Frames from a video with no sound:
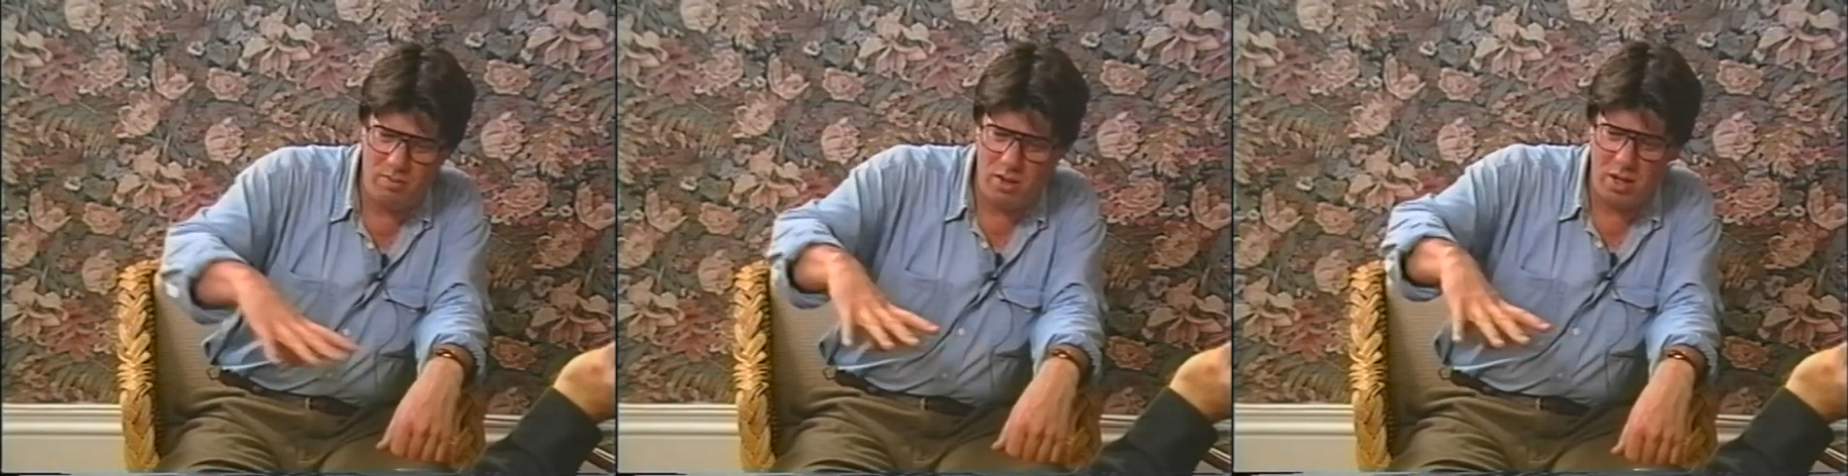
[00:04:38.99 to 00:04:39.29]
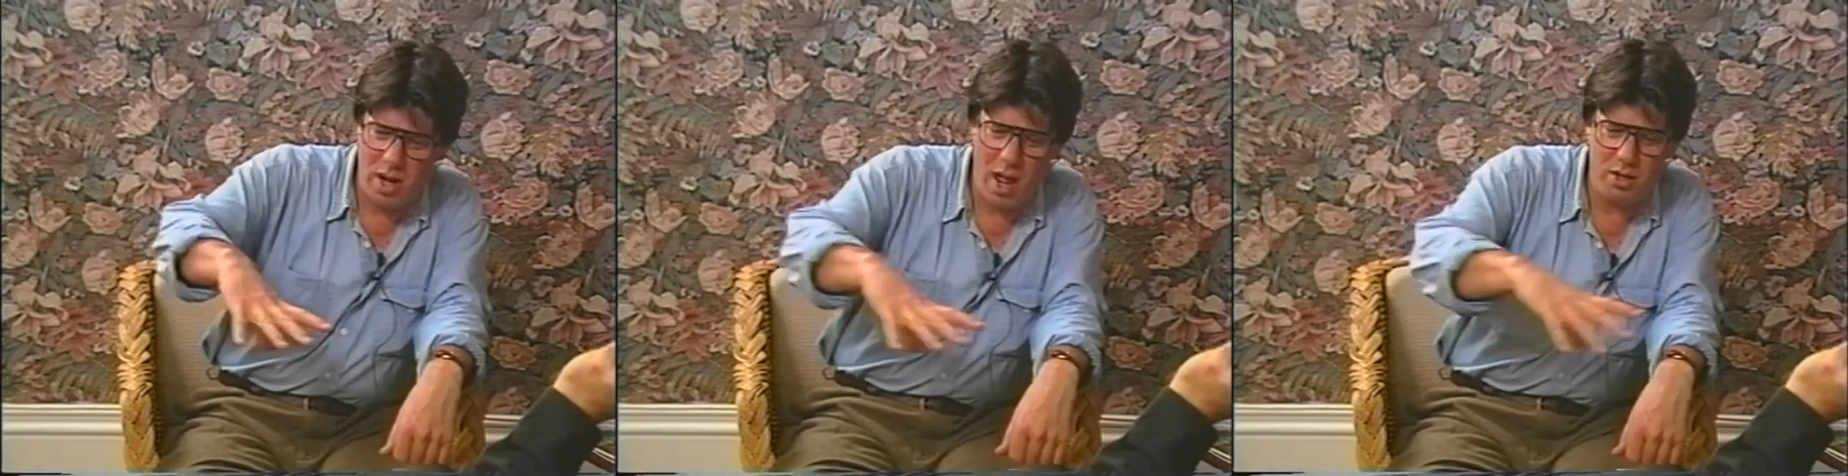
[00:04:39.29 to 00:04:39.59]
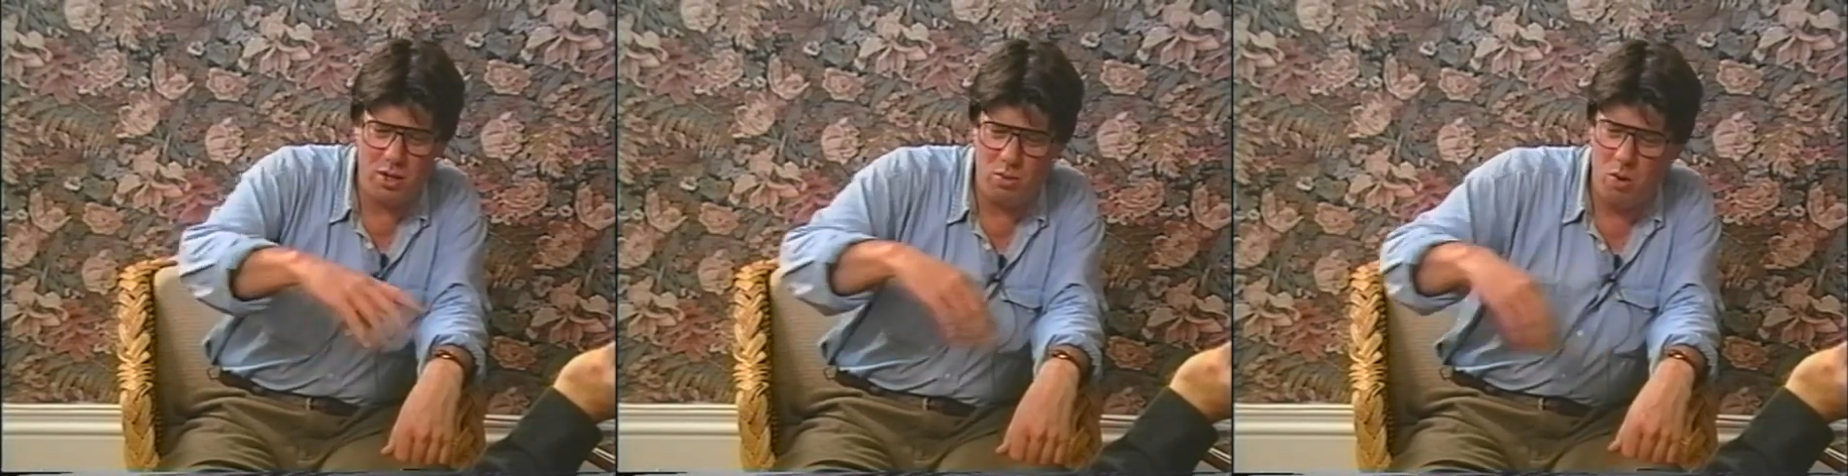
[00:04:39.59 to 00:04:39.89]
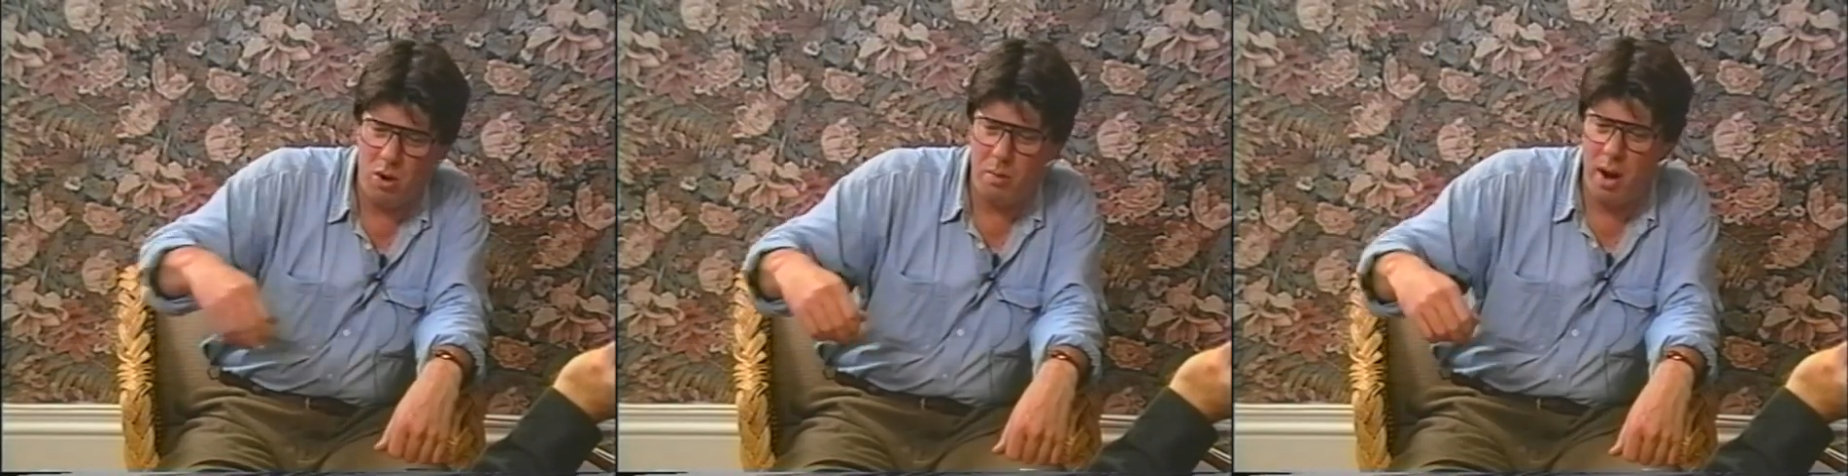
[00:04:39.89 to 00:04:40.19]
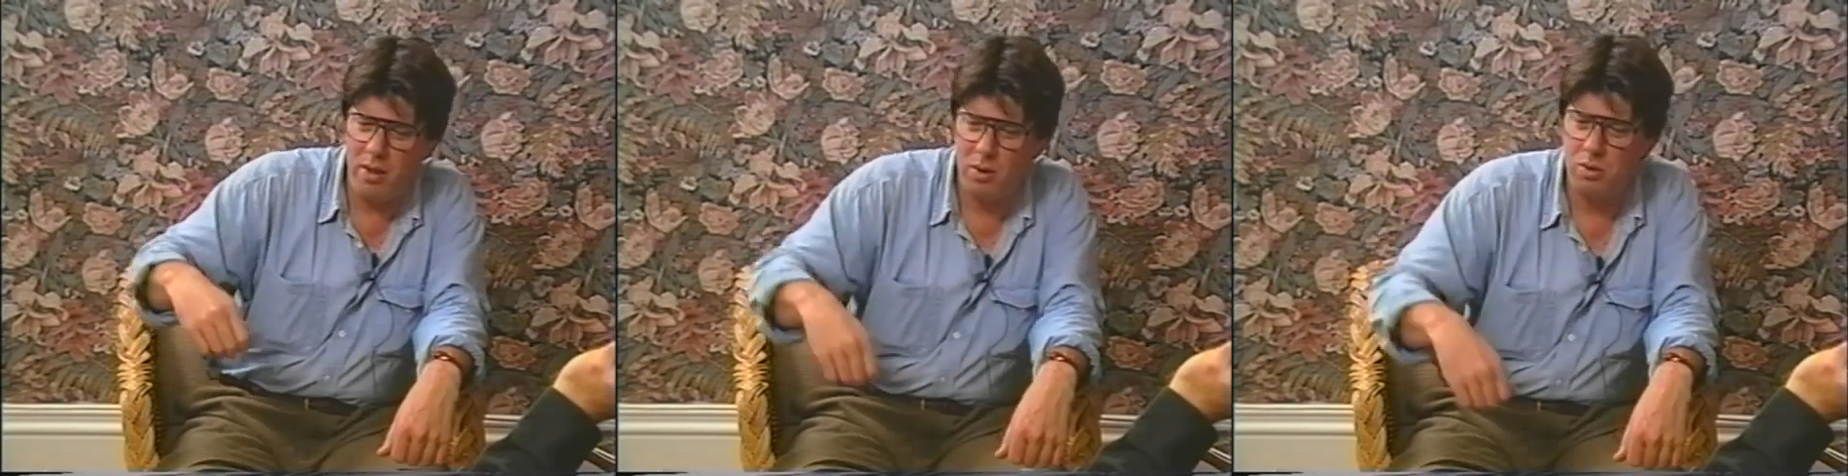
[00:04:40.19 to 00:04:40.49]
the scouts had walked
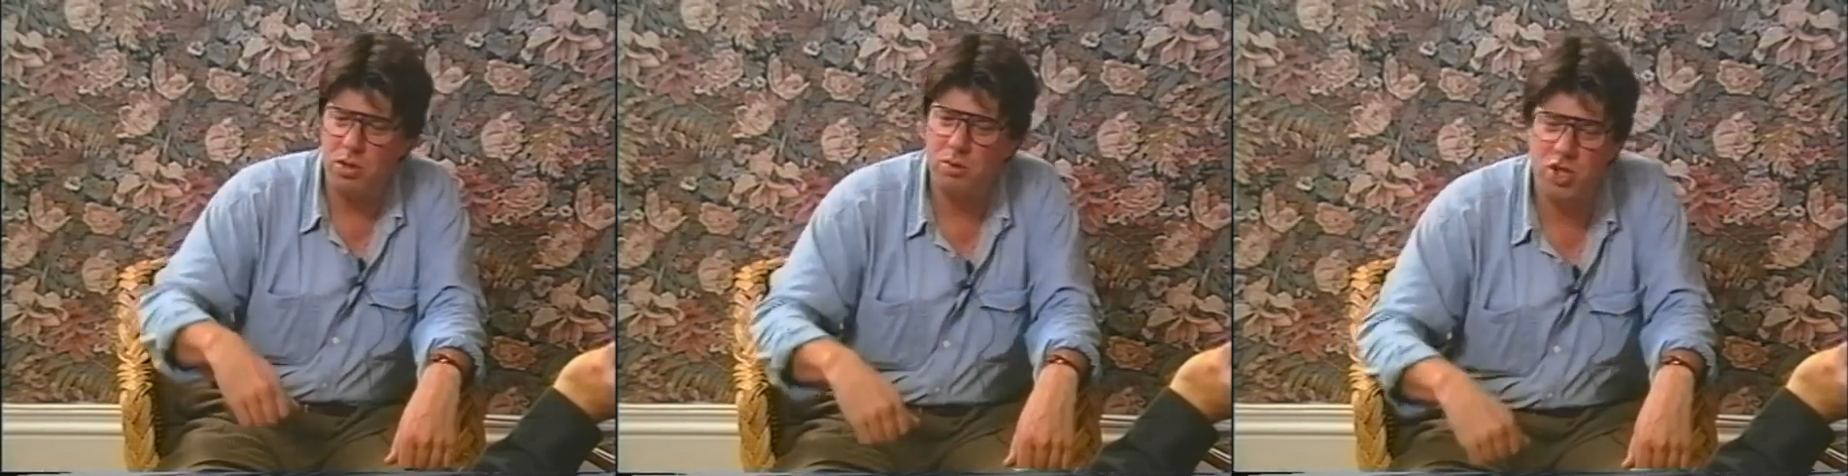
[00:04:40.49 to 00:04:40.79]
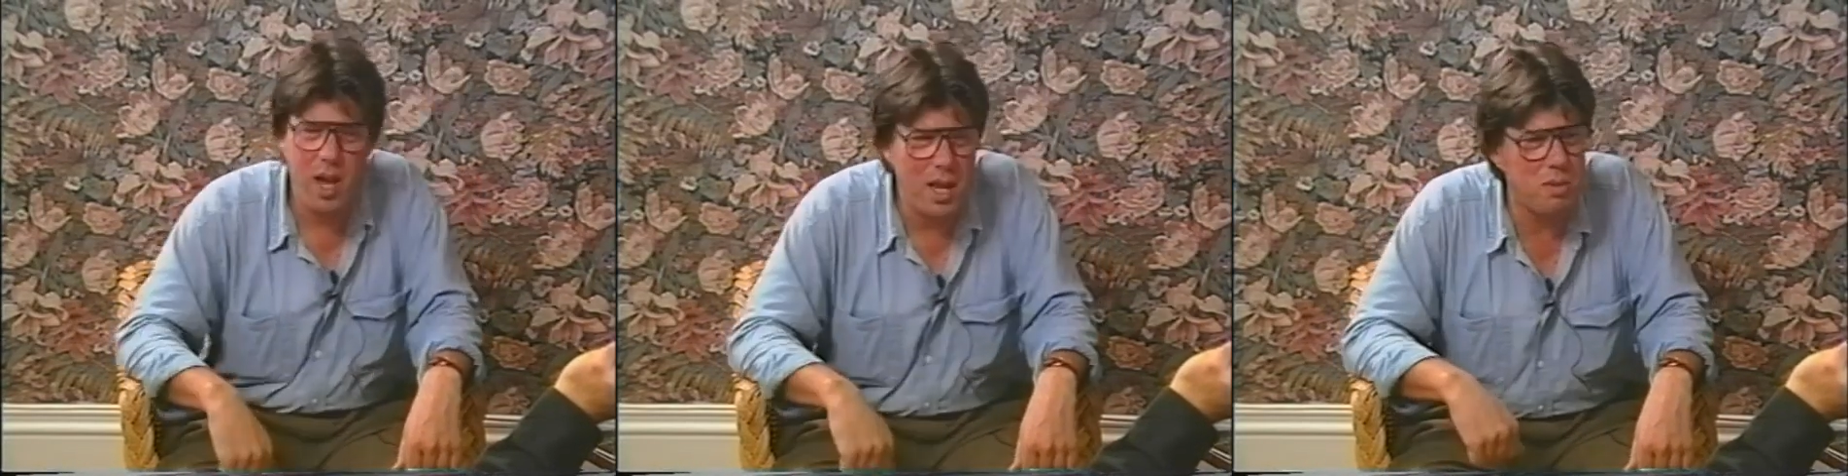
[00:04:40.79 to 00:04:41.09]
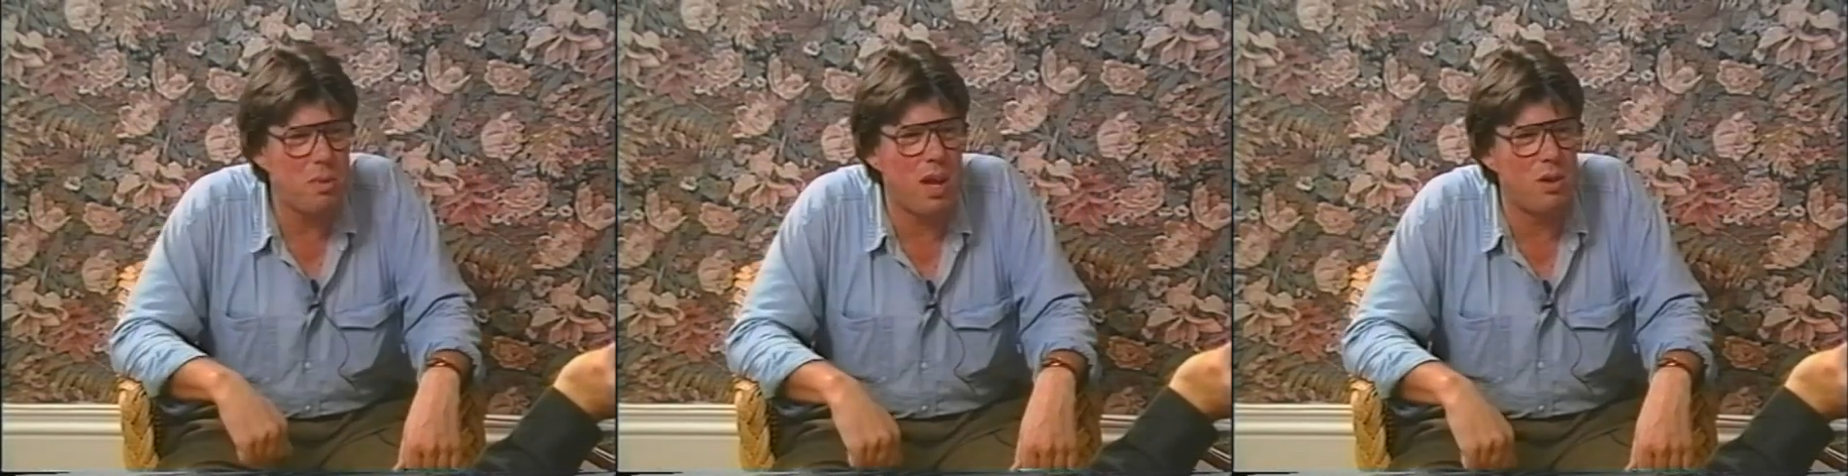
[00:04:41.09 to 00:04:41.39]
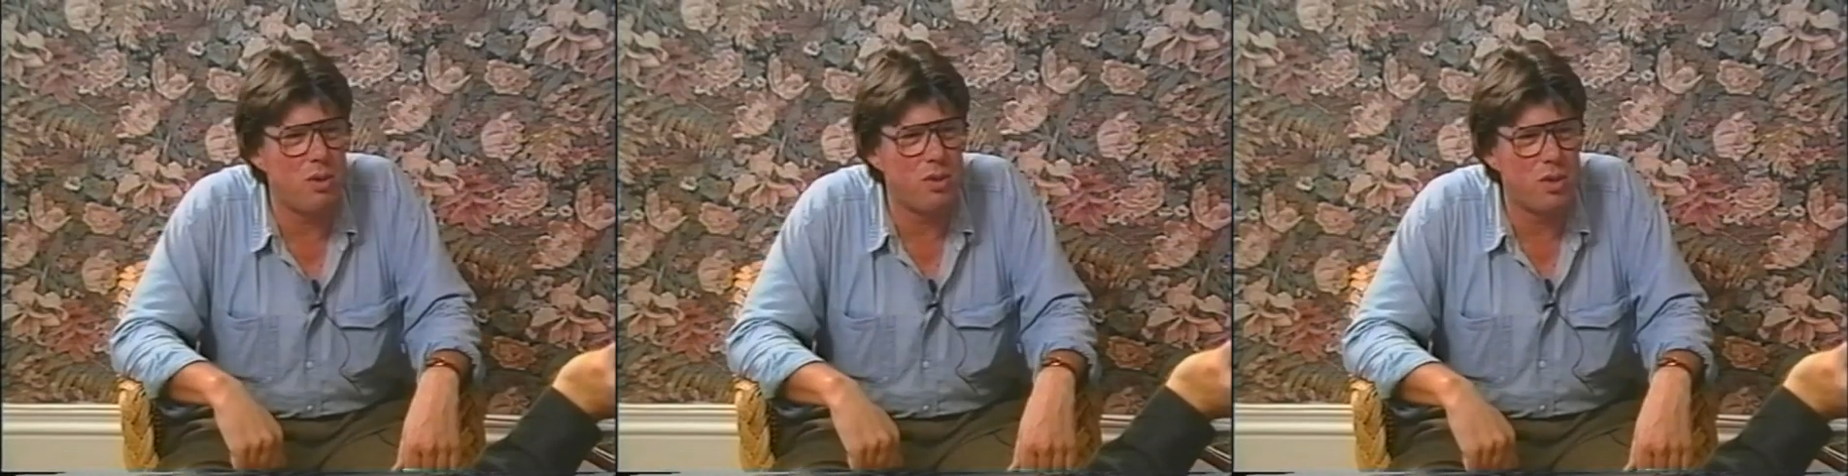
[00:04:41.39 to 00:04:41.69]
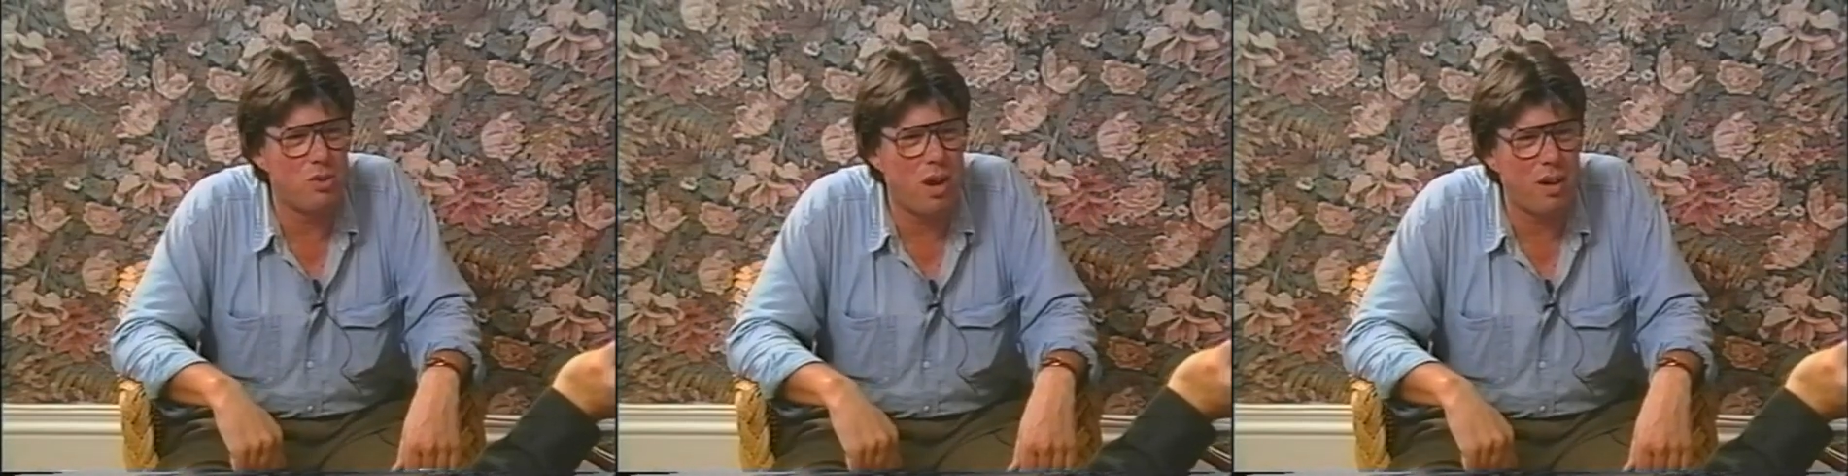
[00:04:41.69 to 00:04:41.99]
by, there was a jazz band on the
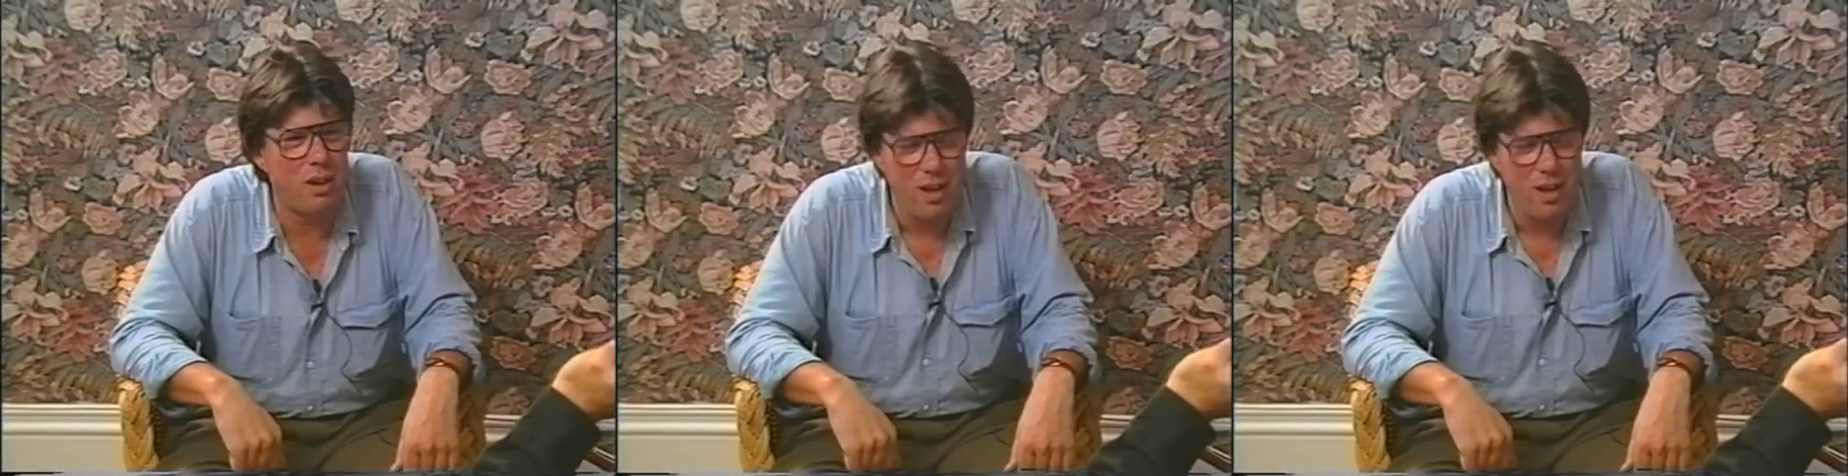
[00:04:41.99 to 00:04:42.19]
truck